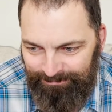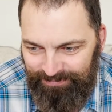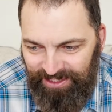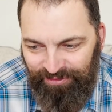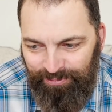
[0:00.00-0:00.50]

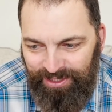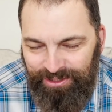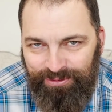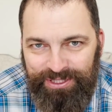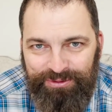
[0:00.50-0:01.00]
everybody
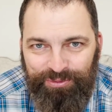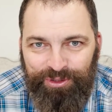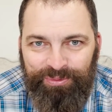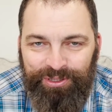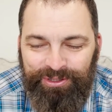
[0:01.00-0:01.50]
wants more
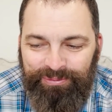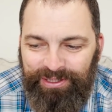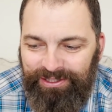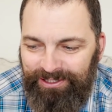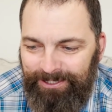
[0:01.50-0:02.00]
boat
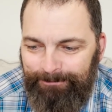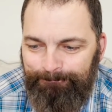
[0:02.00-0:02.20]
apparently.